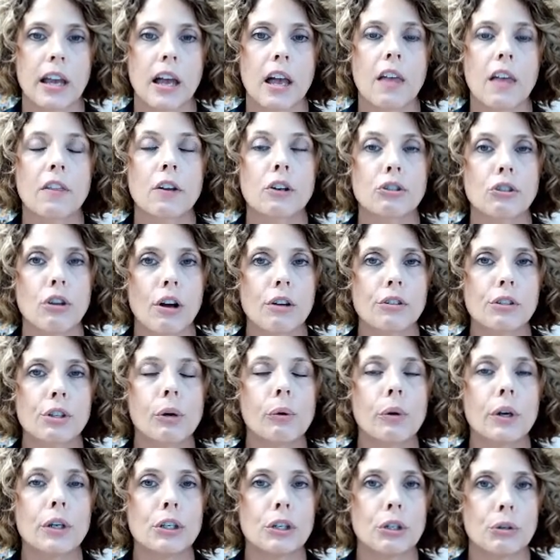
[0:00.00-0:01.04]
There's also
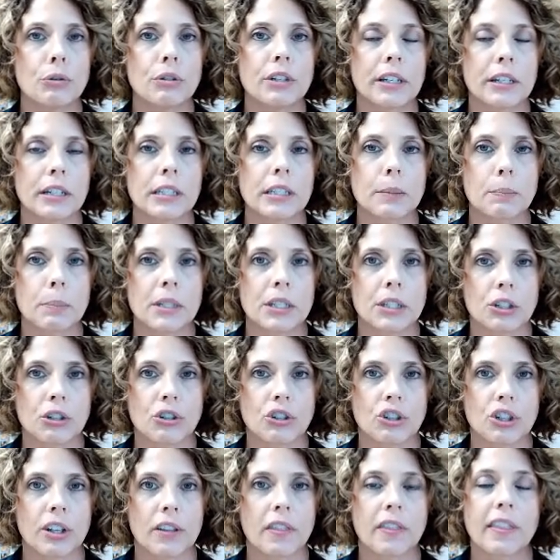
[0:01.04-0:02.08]
a new dentist
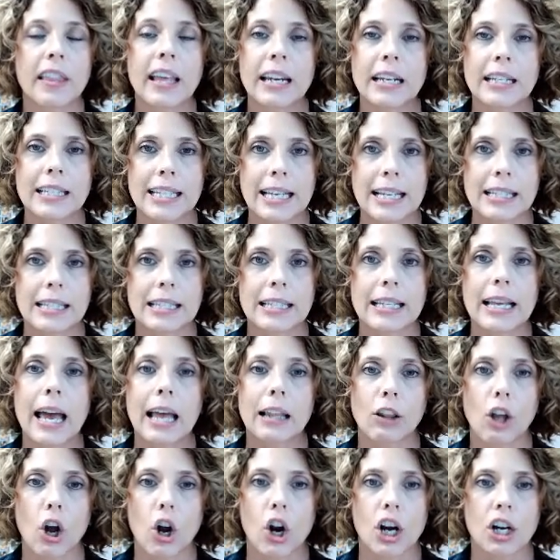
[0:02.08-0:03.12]
position that attends at
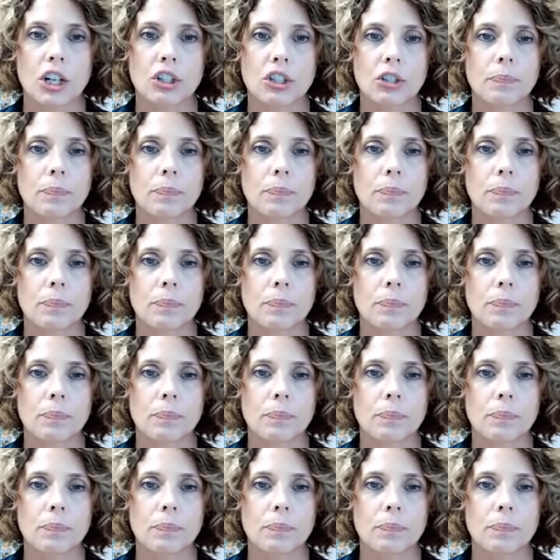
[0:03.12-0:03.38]
large.